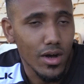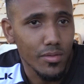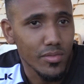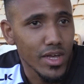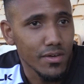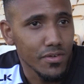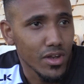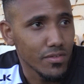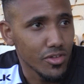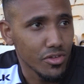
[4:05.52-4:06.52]
I'm here for
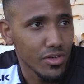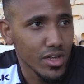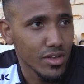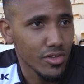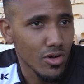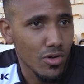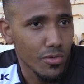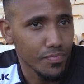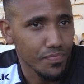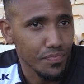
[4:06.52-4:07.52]
another 2 years,
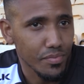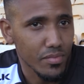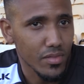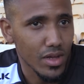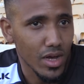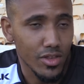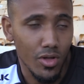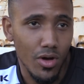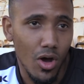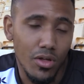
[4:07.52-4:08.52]
so I
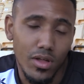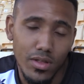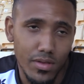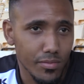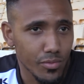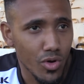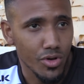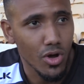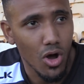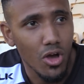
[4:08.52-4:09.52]
don't hope,
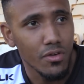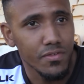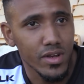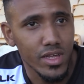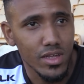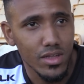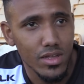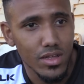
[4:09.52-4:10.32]
well, not hopefully,